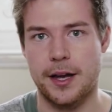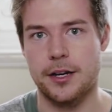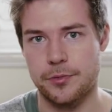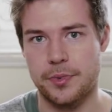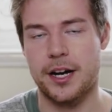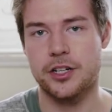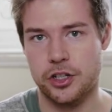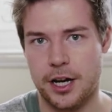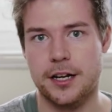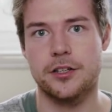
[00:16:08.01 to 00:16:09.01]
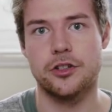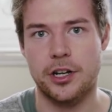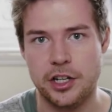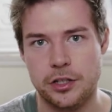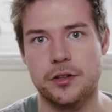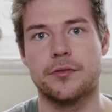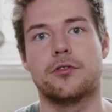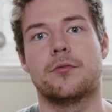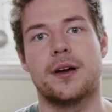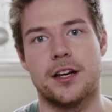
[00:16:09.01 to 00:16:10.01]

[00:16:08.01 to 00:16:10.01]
and you bind a shader, you change the uniform,